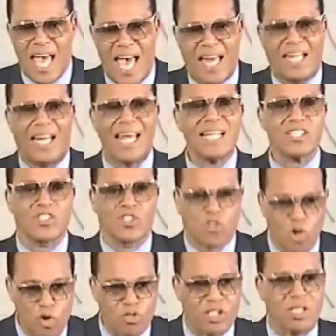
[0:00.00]
and let's
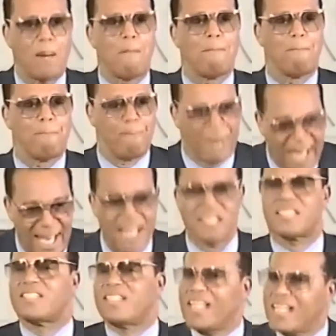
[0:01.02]
do some
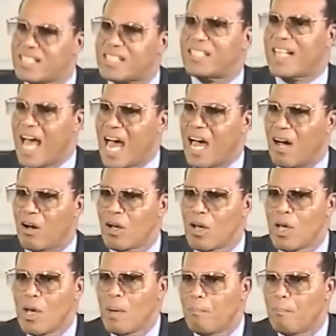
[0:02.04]
business now,